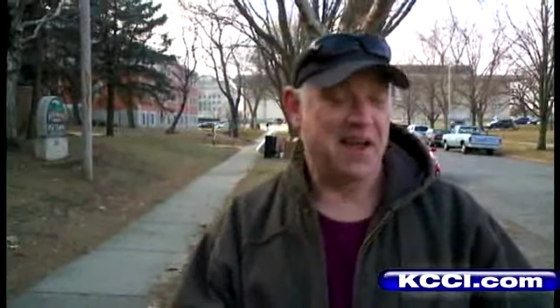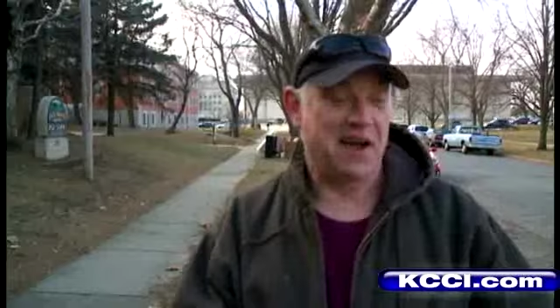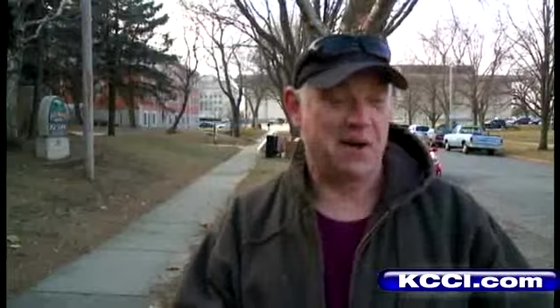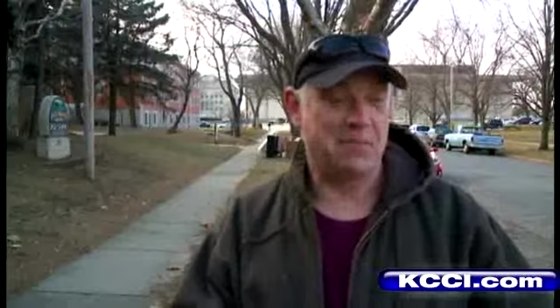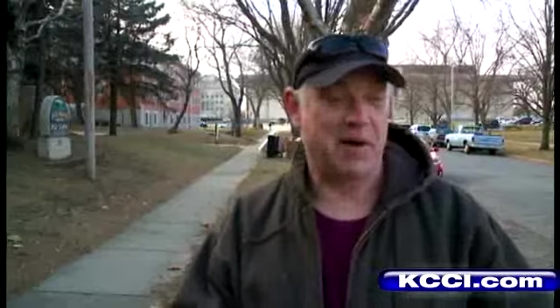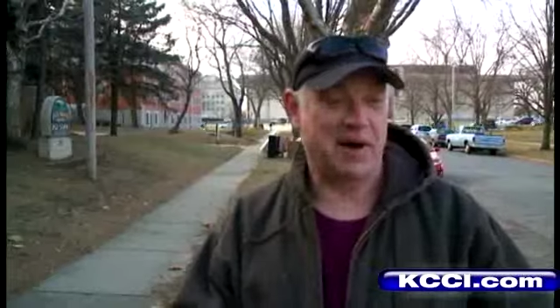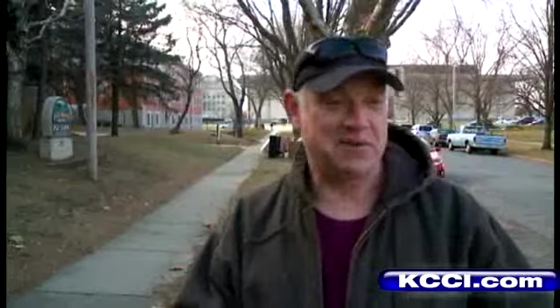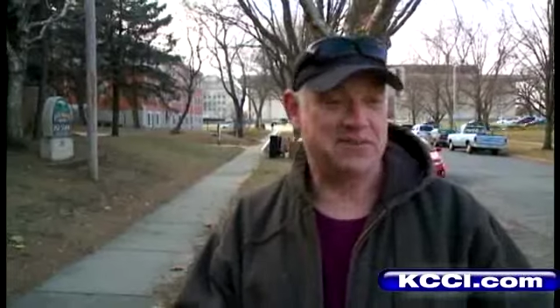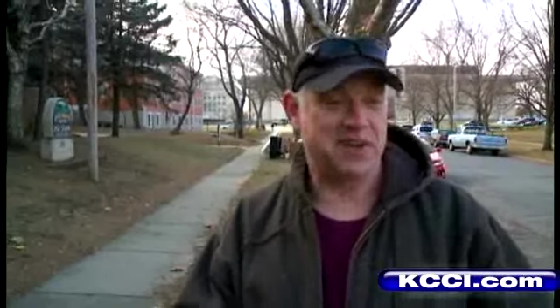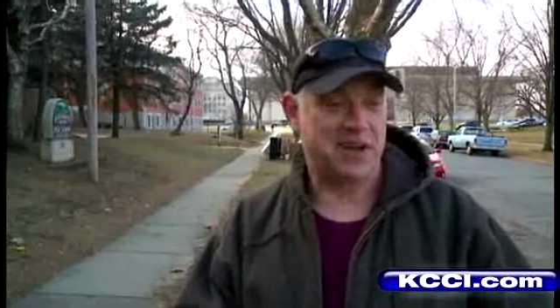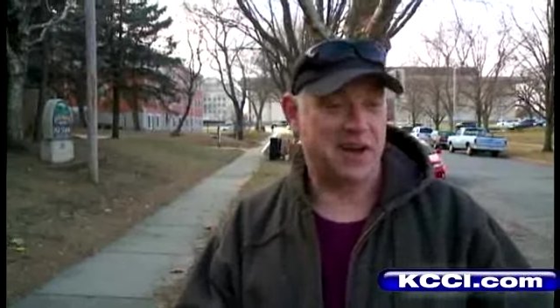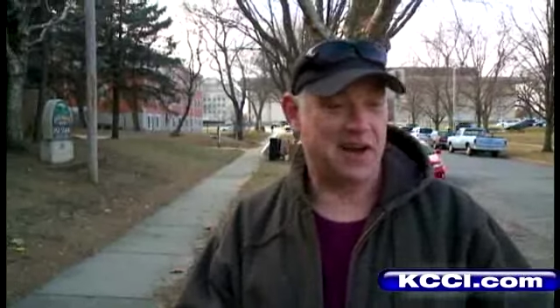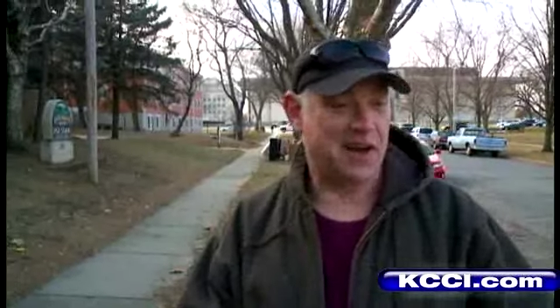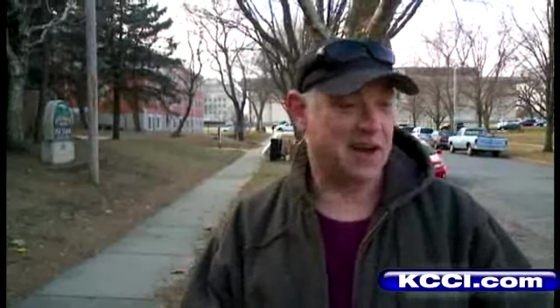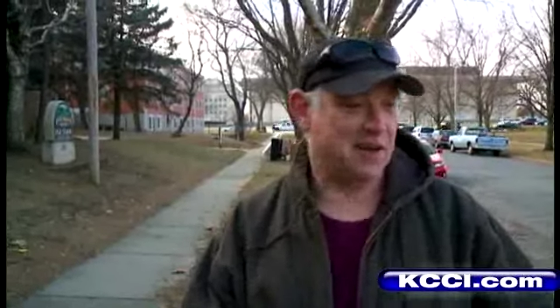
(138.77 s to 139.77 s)
about
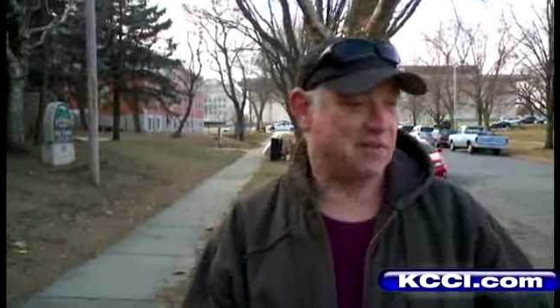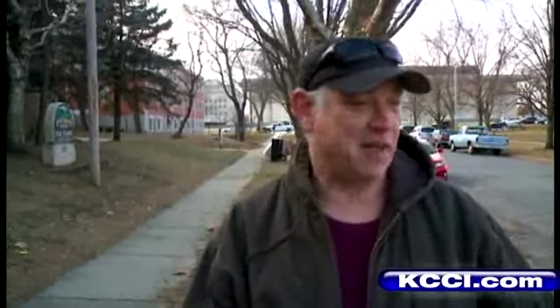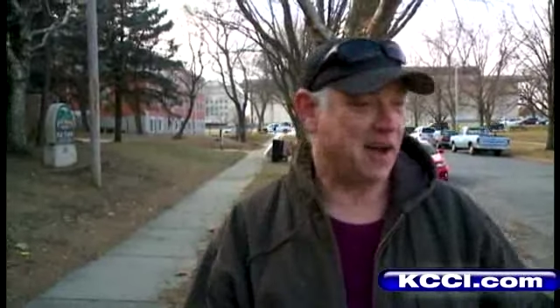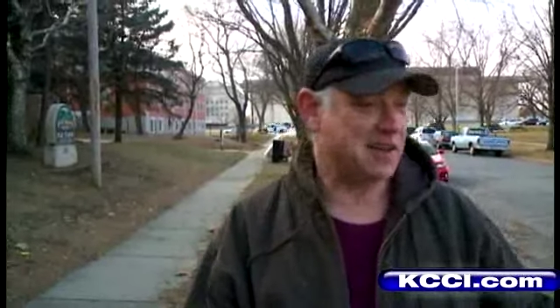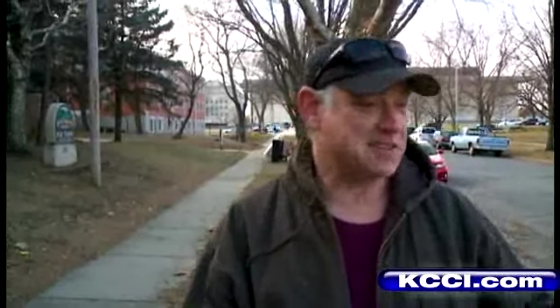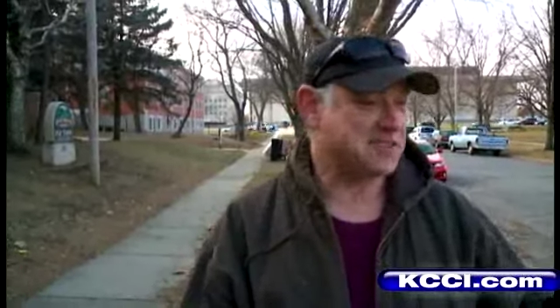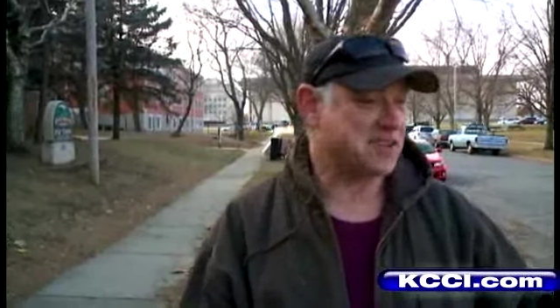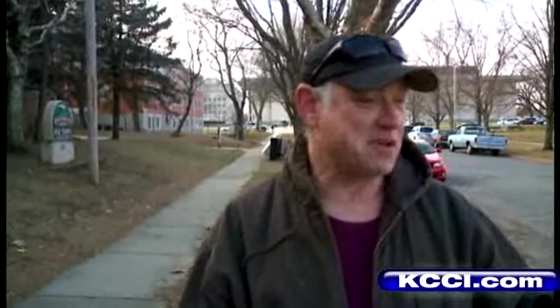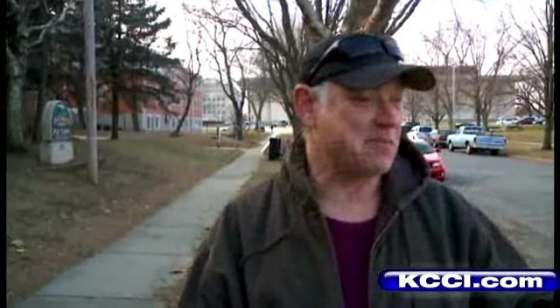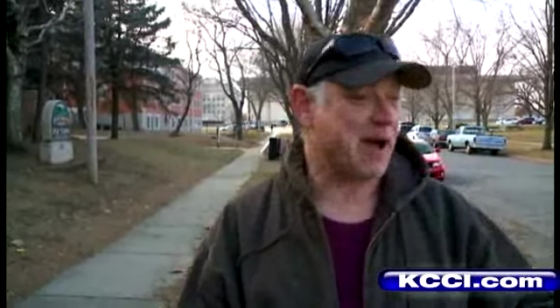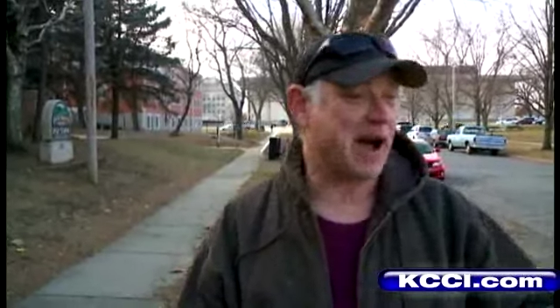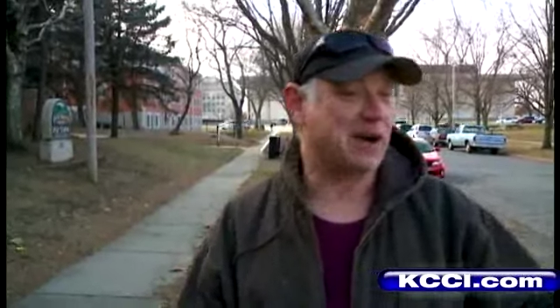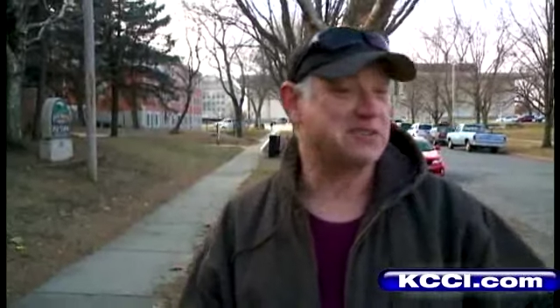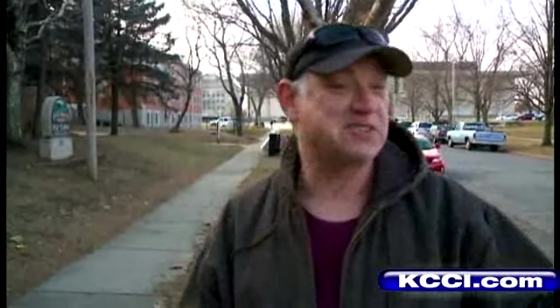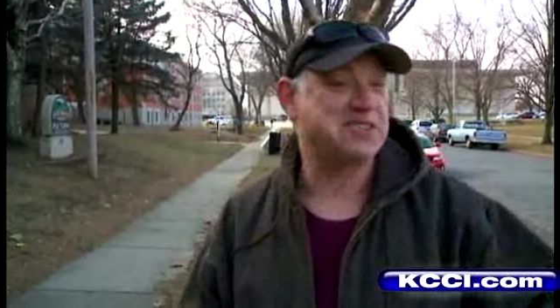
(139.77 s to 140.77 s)
uh, uh, us
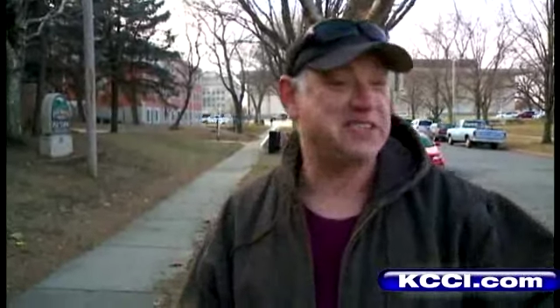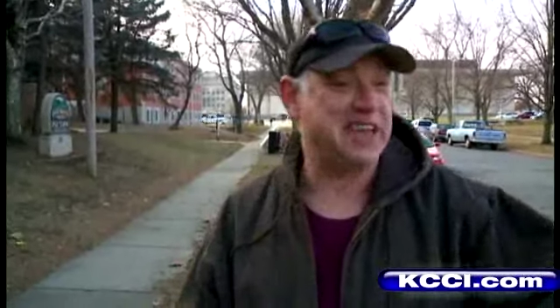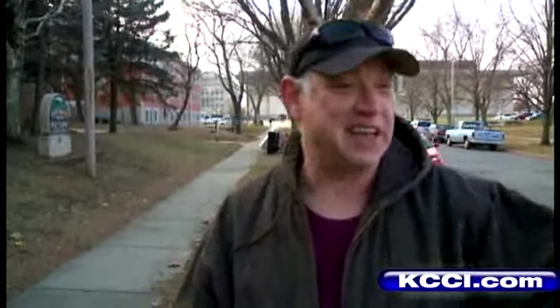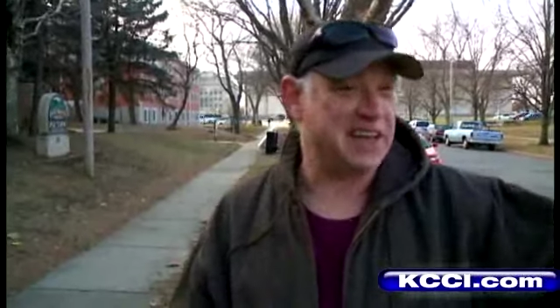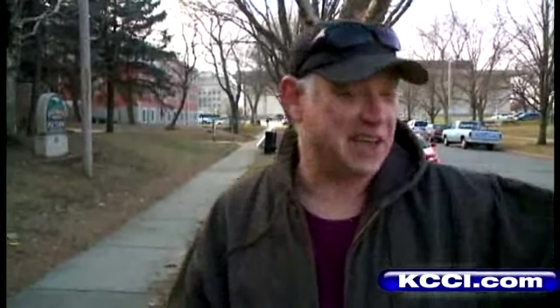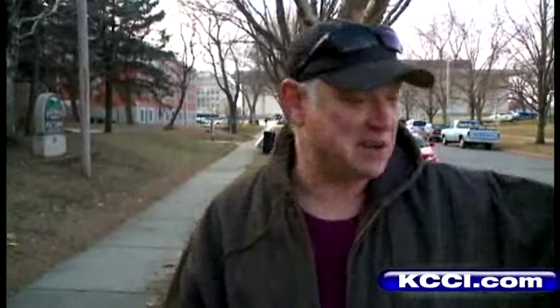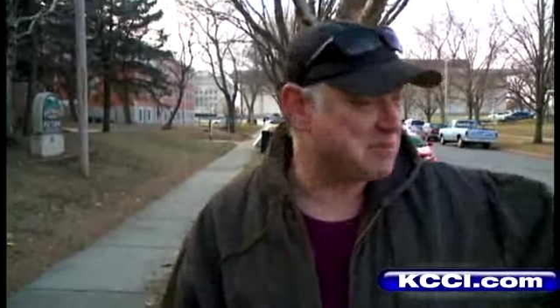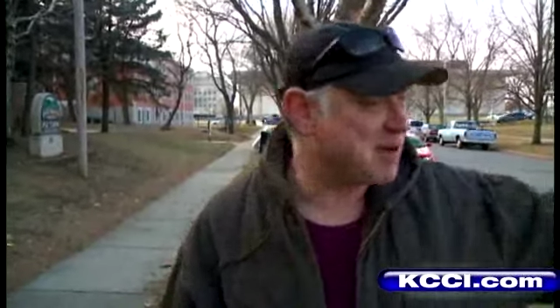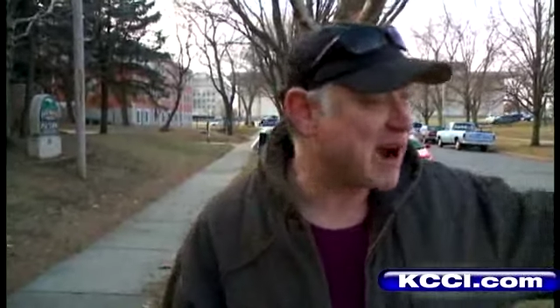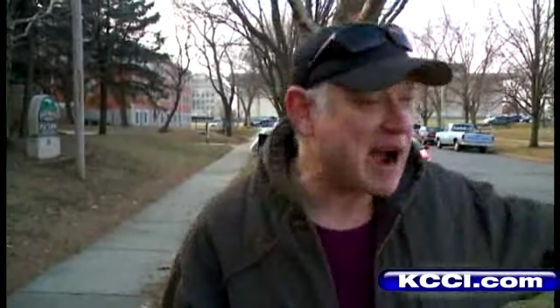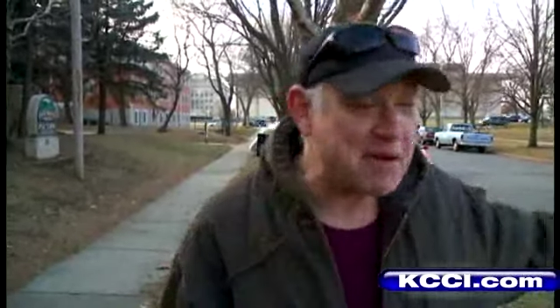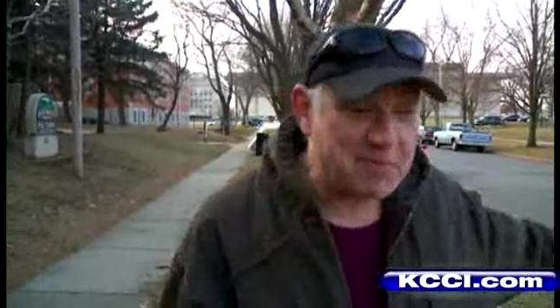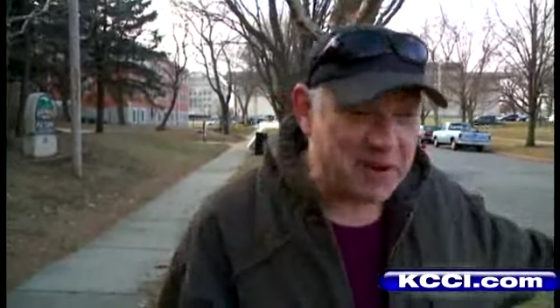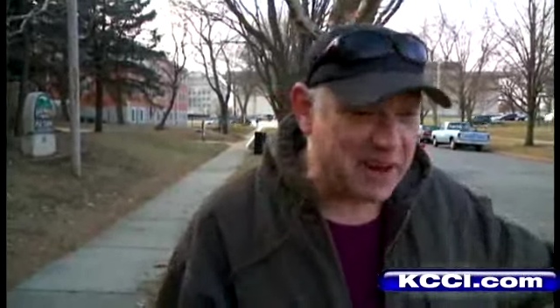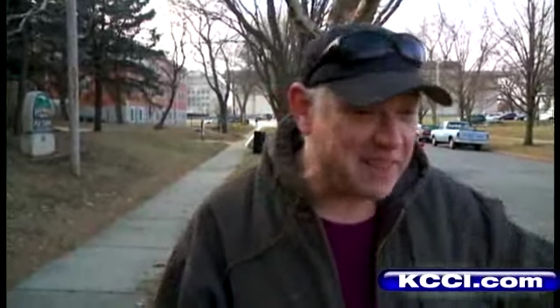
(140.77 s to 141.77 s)
somehow stealing
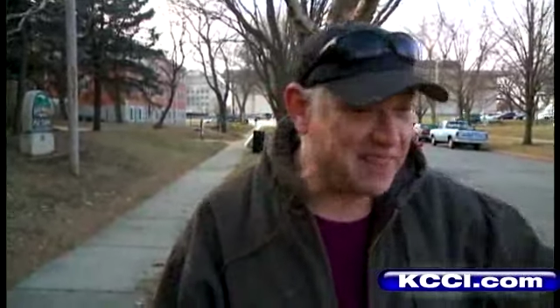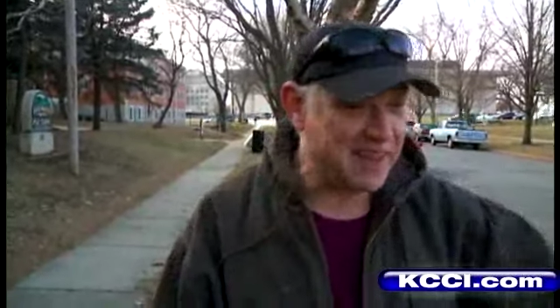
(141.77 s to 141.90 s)
property